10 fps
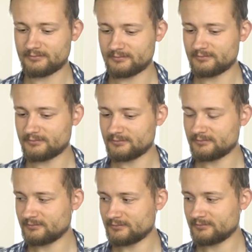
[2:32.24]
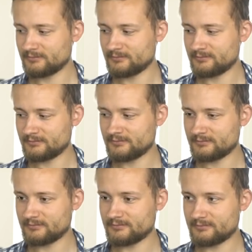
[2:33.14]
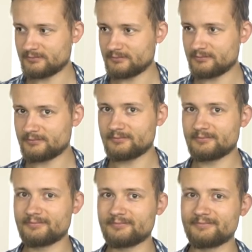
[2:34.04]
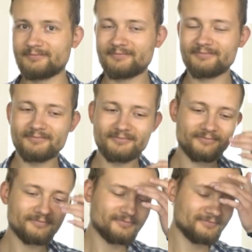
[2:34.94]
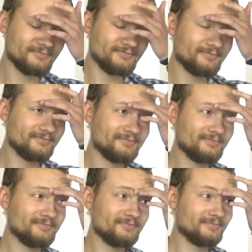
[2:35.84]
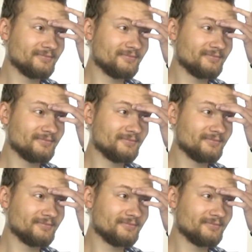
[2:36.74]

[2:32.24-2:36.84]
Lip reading: (silent)